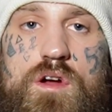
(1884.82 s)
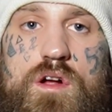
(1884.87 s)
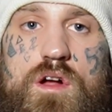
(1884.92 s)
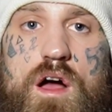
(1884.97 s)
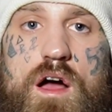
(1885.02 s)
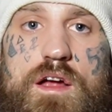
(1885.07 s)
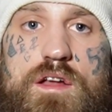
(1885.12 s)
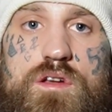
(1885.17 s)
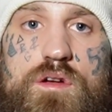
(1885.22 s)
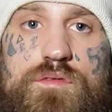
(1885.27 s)

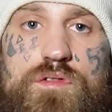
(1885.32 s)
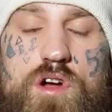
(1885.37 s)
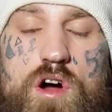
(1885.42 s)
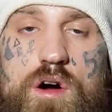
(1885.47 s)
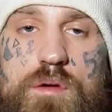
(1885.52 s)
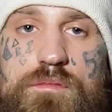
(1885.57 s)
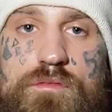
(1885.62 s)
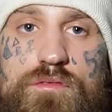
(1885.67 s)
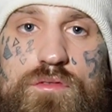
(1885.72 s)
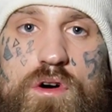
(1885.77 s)
kind of
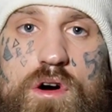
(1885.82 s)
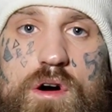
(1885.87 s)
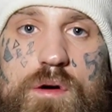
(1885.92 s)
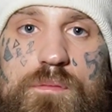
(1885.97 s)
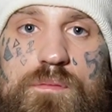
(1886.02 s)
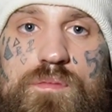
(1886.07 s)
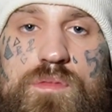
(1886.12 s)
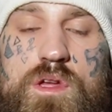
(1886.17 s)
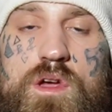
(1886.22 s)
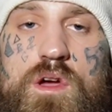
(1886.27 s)
come
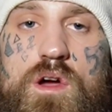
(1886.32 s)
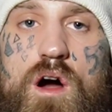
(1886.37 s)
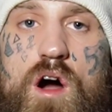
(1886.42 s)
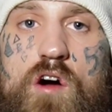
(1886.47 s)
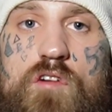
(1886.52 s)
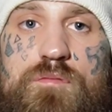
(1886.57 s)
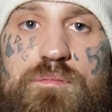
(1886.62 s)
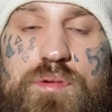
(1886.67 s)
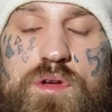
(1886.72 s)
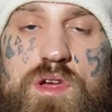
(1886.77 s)
from,
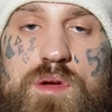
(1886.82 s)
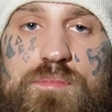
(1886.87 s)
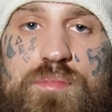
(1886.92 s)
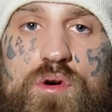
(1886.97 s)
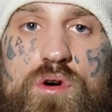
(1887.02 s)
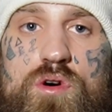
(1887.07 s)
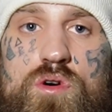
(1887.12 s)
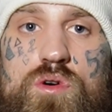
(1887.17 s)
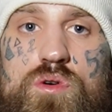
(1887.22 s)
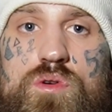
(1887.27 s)
of
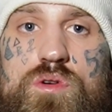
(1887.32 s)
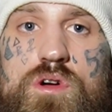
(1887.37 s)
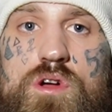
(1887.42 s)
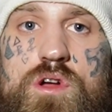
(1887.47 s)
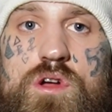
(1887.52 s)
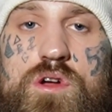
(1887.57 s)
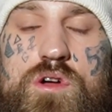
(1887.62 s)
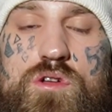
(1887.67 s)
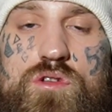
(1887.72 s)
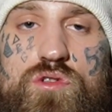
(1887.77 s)
people
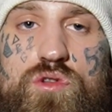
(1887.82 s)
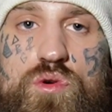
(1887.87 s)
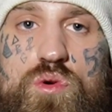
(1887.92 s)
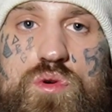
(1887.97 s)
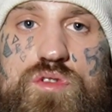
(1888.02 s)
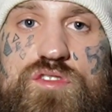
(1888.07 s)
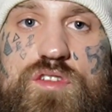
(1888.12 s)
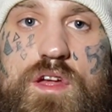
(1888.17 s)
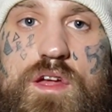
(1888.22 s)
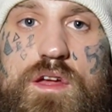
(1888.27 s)

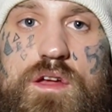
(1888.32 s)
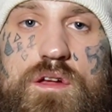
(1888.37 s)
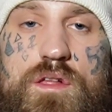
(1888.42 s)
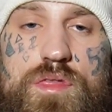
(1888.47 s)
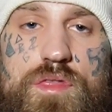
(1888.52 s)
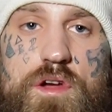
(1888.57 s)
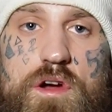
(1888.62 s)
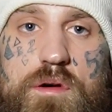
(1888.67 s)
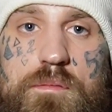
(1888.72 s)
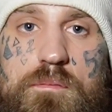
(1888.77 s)
losing
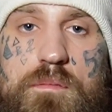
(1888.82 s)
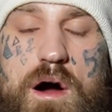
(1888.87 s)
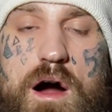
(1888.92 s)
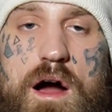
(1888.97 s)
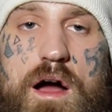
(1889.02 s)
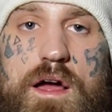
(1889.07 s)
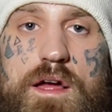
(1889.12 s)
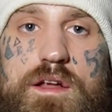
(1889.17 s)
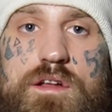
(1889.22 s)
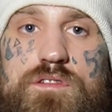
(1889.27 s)
their
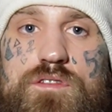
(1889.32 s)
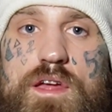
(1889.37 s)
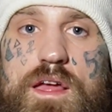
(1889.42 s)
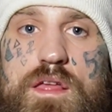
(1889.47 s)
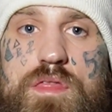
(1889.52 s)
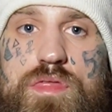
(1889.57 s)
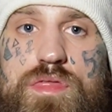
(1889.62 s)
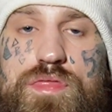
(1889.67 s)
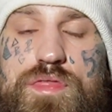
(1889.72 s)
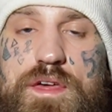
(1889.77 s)
mind
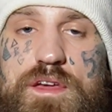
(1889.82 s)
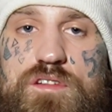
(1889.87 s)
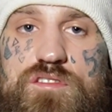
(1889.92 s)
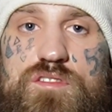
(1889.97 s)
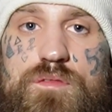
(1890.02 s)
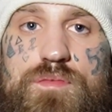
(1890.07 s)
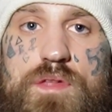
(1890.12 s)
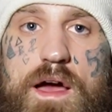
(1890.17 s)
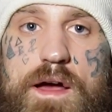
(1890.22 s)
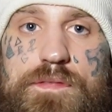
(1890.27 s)
and things
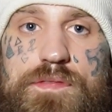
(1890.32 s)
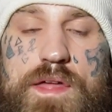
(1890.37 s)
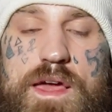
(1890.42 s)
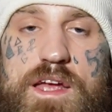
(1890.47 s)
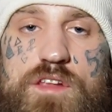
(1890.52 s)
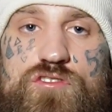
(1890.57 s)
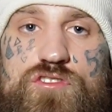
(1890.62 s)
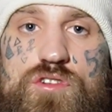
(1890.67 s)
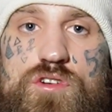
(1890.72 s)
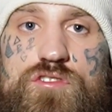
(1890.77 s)
of that
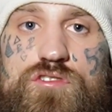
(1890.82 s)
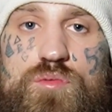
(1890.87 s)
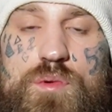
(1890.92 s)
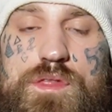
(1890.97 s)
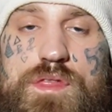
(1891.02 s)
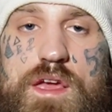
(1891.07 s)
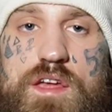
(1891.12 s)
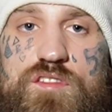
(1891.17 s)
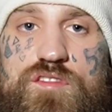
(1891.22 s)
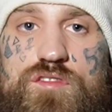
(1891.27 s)
nature. It's when
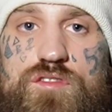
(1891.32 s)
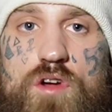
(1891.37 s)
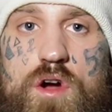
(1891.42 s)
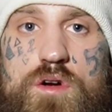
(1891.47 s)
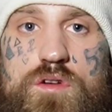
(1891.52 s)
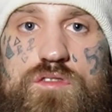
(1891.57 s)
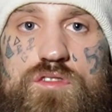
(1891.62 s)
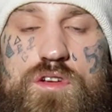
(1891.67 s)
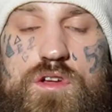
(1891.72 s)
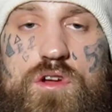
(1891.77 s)
they
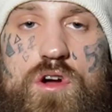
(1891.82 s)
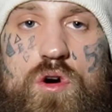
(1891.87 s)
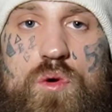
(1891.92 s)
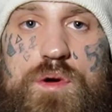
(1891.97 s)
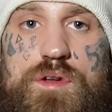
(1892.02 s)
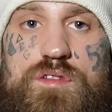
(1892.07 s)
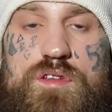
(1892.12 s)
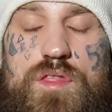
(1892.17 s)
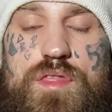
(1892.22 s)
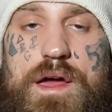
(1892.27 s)
start to go
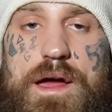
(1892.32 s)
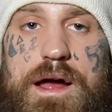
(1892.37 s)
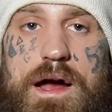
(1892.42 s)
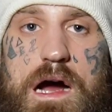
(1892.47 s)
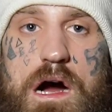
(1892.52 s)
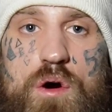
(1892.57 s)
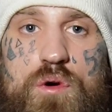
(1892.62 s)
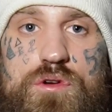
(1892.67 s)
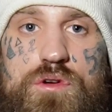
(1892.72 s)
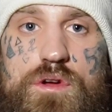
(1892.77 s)
into that
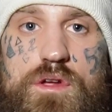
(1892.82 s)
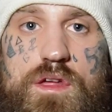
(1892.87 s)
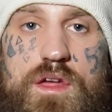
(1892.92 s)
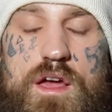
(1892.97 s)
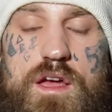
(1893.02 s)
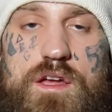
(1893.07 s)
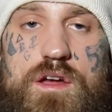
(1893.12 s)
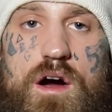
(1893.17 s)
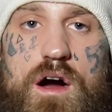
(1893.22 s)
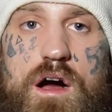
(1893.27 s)
outer
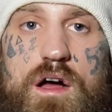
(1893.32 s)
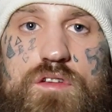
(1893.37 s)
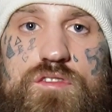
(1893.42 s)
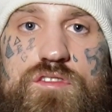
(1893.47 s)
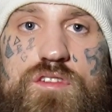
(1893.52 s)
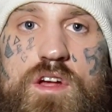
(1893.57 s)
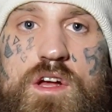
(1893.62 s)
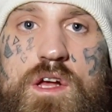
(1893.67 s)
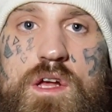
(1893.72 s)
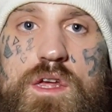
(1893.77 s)

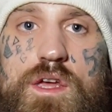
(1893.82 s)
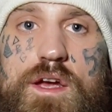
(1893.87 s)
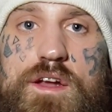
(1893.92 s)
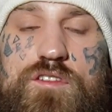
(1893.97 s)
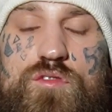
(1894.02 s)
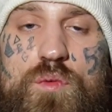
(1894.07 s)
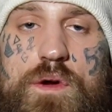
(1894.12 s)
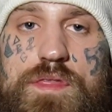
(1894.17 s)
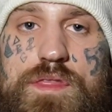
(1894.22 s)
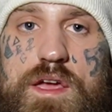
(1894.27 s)
chaos.
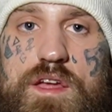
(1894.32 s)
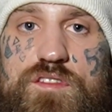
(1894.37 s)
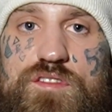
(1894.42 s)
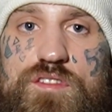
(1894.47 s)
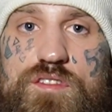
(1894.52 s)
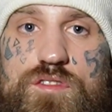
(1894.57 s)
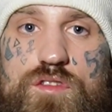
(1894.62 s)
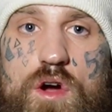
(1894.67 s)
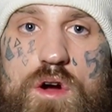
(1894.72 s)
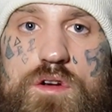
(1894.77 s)
It's when they
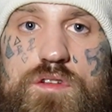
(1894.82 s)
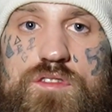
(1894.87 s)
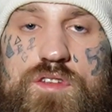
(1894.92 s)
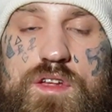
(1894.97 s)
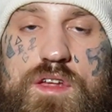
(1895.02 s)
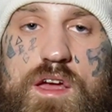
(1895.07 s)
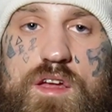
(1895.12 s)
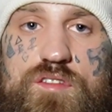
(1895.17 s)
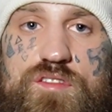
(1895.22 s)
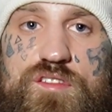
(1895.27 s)
start to
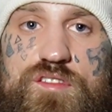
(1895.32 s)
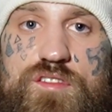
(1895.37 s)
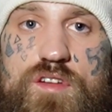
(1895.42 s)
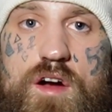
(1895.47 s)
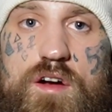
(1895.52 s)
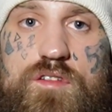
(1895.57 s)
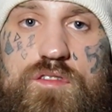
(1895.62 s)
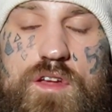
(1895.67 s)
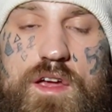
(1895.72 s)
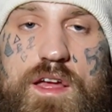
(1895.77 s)
get
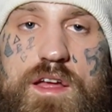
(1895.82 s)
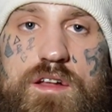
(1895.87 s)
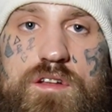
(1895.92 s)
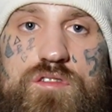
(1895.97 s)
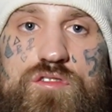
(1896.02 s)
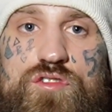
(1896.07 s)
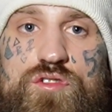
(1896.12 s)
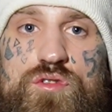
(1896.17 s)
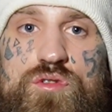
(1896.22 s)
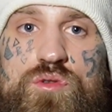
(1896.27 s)
sucked
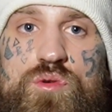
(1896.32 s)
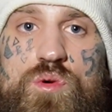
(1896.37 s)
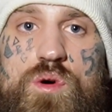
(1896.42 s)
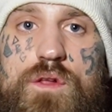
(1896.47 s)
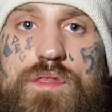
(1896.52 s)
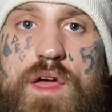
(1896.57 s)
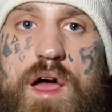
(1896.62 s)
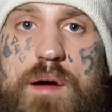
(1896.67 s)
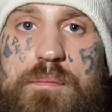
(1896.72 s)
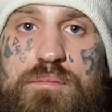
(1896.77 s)
into
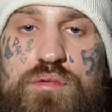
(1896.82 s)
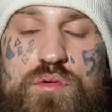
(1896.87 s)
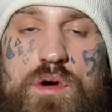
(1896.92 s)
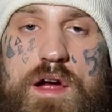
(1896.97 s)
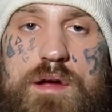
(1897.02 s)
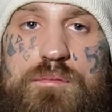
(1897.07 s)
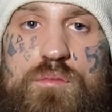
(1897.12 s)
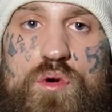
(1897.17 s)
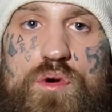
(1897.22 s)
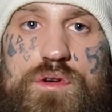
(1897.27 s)
that
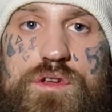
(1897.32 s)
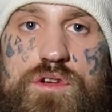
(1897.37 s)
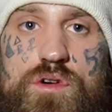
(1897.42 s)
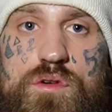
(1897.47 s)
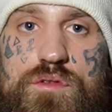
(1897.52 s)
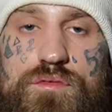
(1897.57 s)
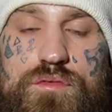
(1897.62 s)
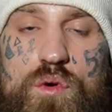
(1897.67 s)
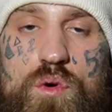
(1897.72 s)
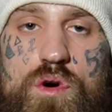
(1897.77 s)

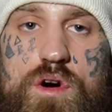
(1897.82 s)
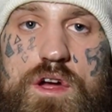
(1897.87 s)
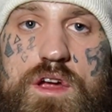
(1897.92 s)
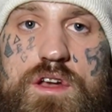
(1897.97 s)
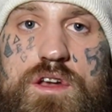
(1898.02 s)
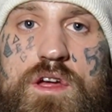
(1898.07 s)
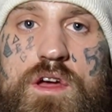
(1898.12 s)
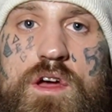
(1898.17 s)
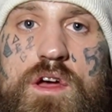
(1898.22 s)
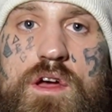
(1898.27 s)
primordial
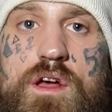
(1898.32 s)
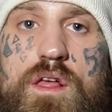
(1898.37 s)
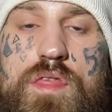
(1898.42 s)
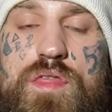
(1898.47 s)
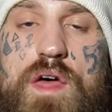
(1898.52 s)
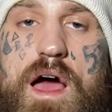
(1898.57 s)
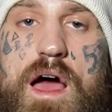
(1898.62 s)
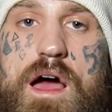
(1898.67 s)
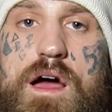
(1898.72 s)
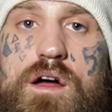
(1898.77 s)
void
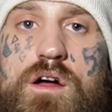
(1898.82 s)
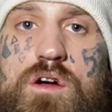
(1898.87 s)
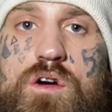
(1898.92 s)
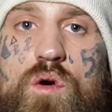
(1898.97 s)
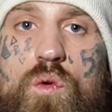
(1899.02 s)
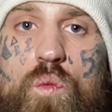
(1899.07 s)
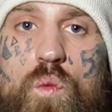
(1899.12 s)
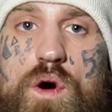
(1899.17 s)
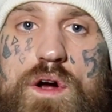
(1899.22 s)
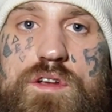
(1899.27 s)
that,
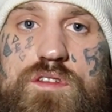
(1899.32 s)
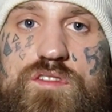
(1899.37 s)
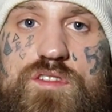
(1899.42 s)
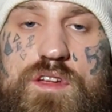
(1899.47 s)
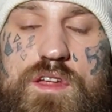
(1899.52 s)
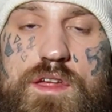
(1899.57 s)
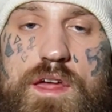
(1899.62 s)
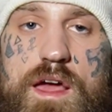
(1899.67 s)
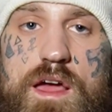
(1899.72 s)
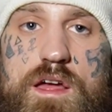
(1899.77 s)
once
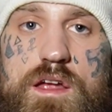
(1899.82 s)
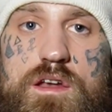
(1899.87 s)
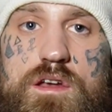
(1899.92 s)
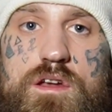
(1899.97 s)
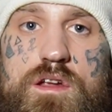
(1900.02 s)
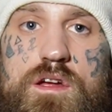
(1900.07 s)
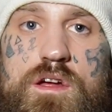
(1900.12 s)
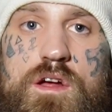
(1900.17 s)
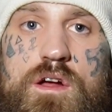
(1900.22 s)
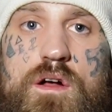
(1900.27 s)

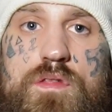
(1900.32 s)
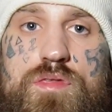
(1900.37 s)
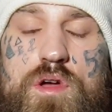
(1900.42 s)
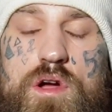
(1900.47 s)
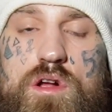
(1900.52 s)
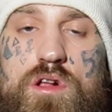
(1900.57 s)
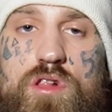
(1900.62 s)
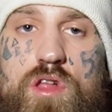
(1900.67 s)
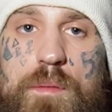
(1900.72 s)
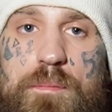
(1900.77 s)
again, the
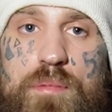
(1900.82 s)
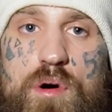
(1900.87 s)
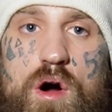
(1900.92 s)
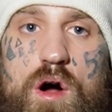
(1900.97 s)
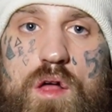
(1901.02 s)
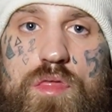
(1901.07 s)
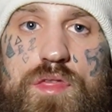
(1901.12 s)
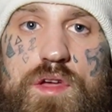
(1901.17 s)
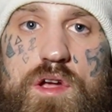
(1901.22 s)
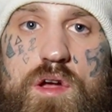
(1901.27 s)

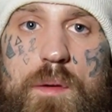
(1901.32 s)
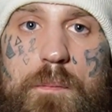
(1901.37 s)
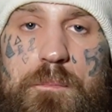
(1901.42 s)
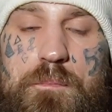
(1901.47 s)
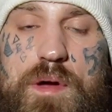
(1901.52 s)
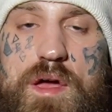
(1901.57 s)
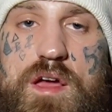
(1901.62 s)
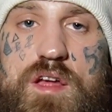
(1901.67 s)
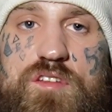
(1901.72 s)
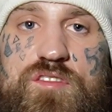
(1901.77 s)
qlippothic
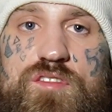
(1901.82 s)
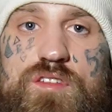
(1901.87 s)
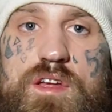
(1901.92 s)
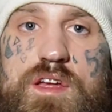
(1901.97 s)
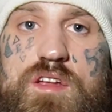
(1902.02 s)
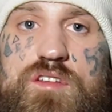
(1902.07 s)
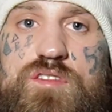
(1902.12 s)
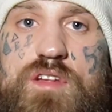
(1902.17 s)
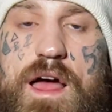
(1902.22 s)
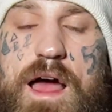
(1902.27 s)
abyss
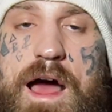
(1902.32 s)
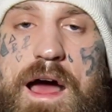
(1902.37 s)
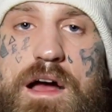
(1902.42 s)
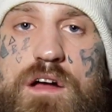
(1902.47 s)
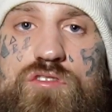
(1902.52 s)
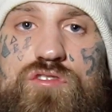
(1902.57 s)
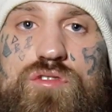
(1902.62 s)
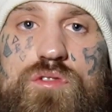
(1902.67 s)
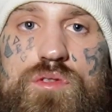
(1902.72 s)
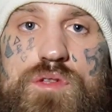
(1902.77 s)
is
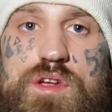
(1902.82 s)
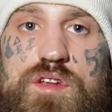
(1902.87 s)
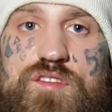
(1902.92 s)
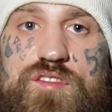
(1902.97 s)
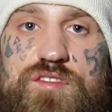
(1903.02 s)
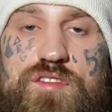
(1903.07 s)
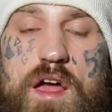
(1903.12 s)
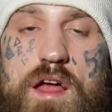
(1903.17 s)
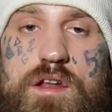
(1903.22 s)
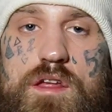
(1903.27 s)
actually
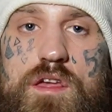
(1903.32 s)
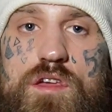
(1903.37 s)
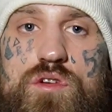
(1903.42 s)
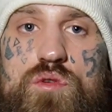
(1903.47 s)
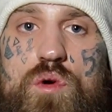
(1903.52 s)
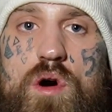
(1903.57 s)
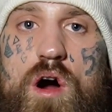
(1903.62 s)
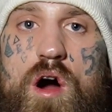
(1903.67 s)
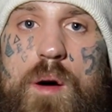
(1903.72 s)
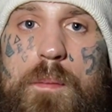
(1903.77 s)
setting
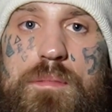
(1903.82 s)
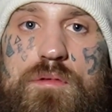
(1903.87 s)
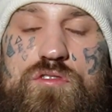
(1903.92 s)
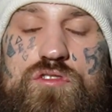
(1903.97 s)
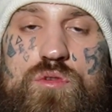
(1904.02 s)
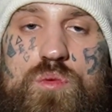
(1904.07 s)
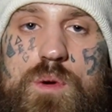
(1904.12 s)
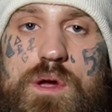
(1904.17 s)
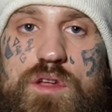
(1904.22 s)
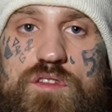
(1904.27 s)
you up
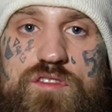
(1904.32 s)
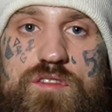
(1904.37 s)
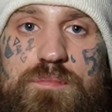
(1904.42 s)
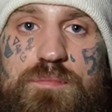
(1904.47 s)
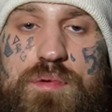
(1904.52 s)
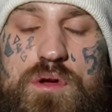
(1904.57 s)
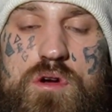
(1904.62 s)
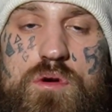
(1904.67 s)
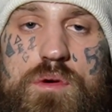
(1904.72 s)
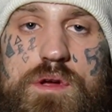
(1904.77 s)
to
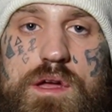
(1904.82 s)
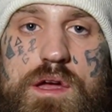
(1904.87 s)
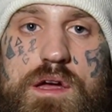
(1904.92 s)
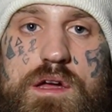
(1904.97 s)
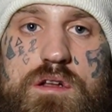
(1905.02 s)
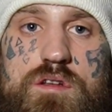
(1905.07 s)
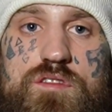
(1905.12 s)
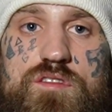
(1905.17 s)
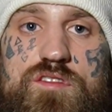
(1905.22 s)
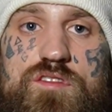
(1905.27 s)

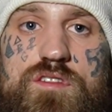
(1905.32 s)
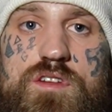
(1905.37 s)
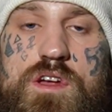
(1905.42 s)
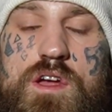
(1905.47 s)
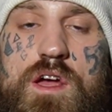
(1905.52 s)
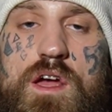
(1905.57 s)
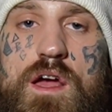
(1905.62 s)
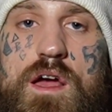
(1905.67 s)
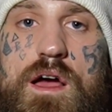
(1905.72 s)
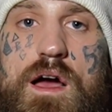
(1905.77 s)
experience
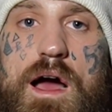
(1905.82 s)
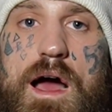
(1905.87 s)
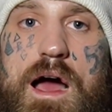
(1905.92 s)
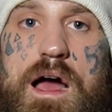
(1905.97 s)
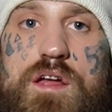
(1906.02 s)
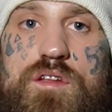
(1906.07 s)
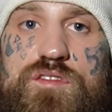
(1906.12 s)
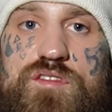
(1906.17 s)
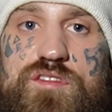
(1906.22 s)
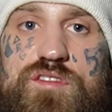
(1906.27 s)

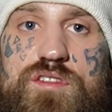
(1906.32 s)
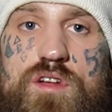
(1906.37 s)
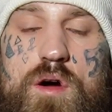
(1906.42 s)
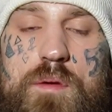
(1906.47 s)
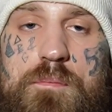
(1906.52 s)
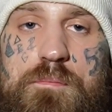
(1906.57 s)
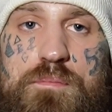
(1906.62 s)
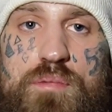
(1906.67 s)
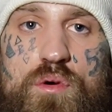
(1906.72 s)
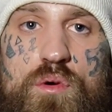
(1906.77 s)
at
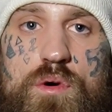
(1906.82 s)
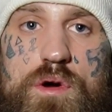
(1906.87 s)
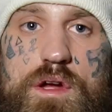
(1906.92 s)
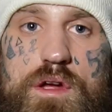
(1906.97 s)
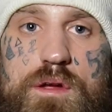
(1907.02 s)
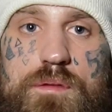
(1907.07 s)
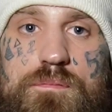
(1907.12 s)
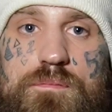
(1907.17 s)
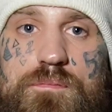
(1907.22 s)
some point.